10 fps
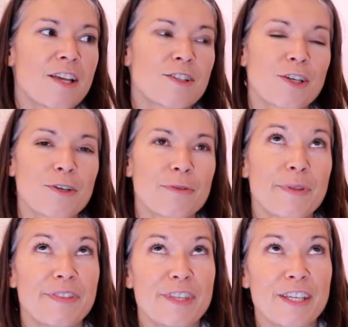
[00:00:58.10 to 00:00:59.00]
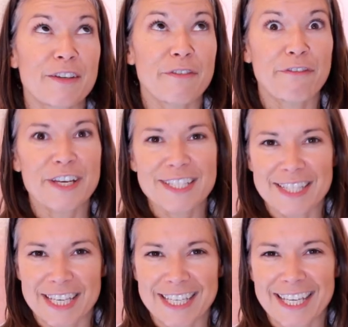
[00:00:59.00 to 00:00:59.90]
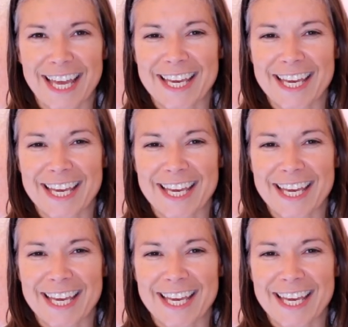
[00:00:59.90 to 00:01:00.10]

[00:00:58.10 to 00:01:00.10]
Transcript: So the first thing